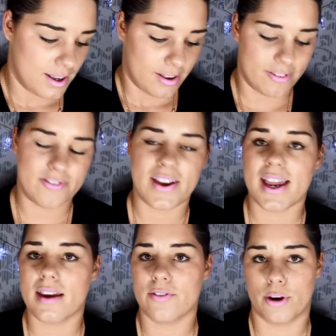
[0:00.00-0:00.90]

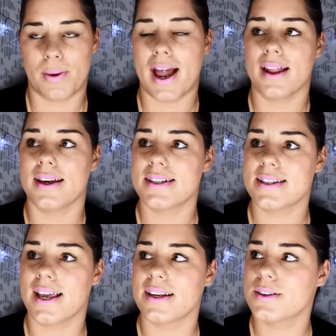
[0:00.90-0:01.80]
favourite palette
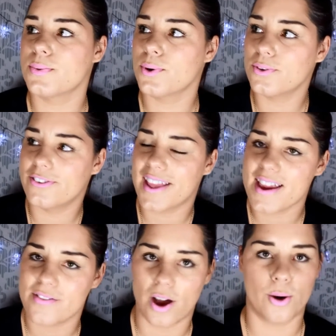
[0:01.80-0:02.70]
that will
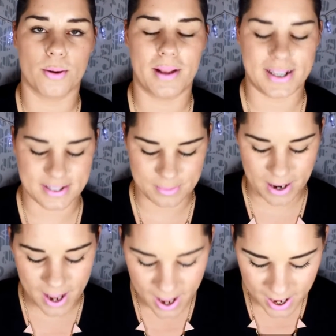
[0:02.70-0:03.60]
forever hold a place in
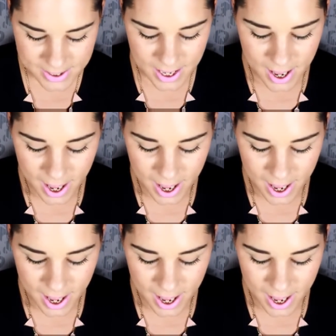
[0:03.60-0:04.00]
my heart,